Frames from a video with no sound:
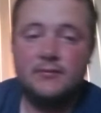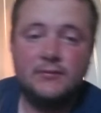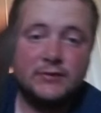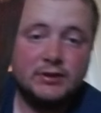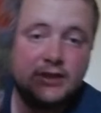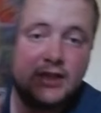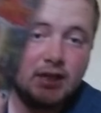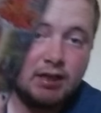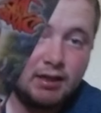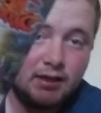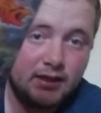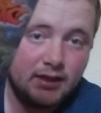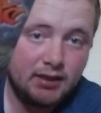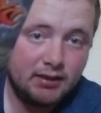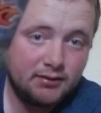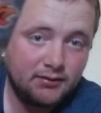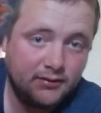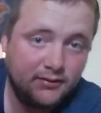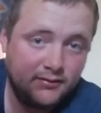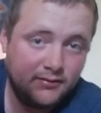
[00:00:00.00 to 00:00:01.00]
Jak and
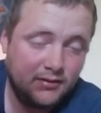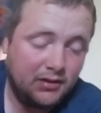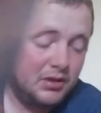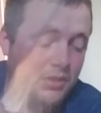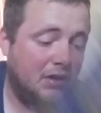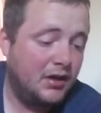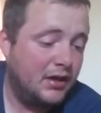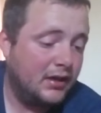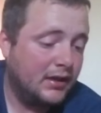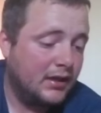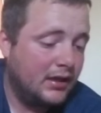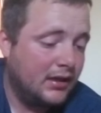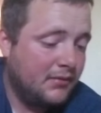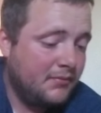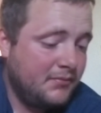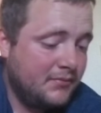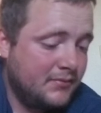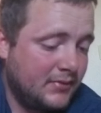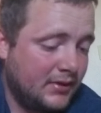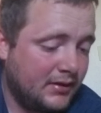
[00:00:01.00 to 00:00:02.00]
Daxter, great game.
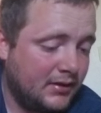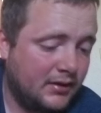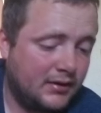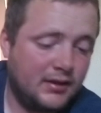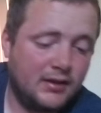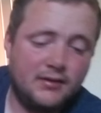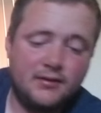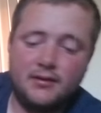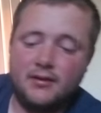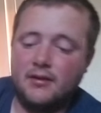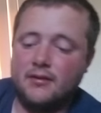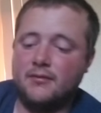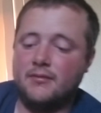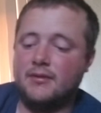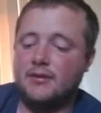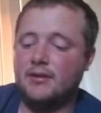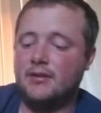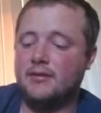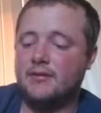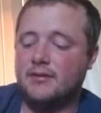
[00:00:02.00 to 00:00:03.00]
I think that's the other one
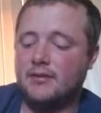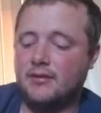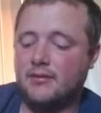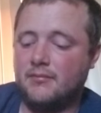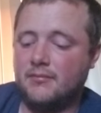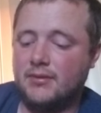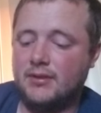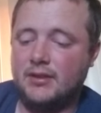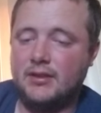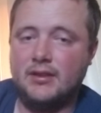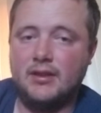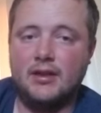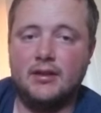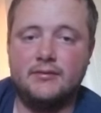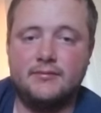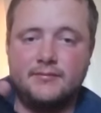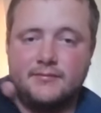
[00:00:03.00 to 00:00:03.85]
that is incomplete. Yeah.